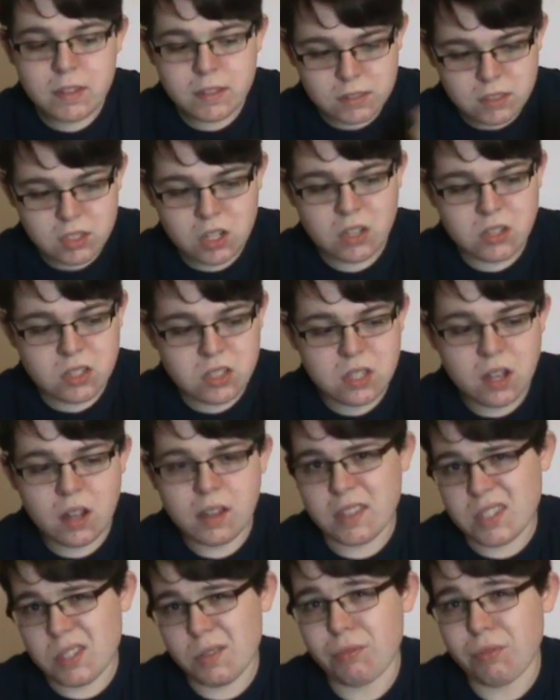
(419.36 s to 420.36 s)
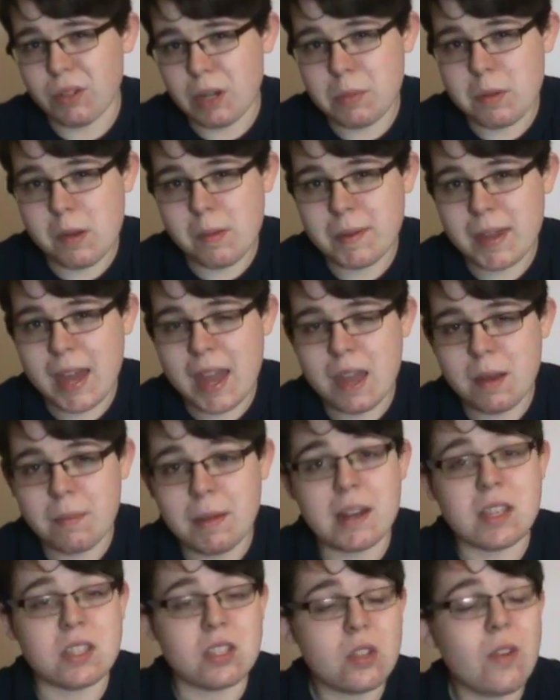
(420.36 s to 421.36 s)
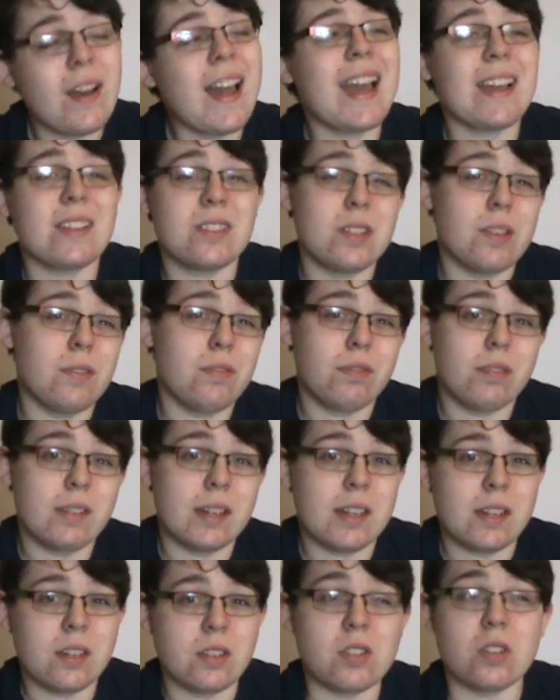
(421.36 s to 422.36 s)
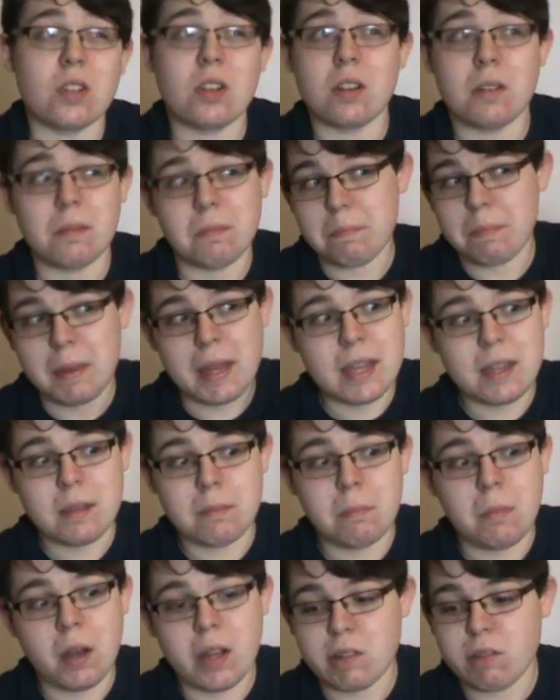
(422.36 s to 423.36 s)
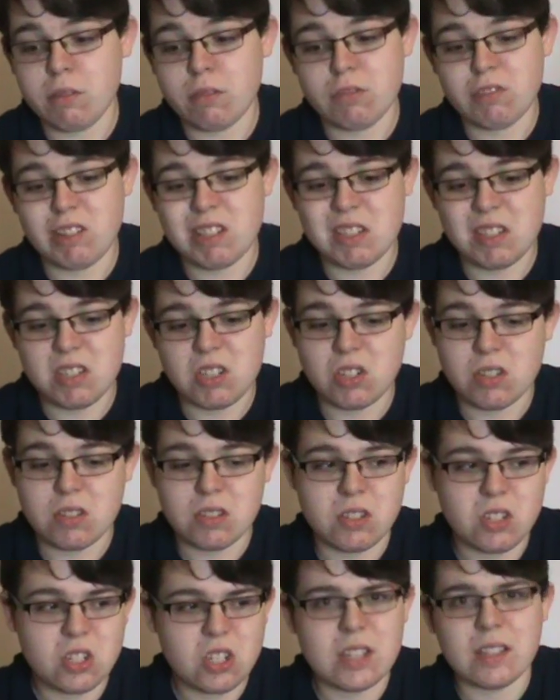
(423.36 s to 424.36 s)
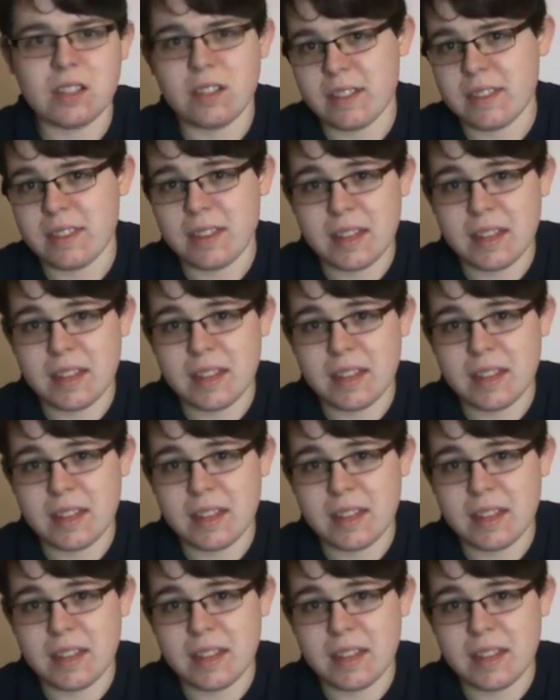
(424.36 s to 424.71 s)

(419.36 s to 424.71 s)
Chances are that's a freemium game, and it's not actually free because you're going to pay microtransactions, shit like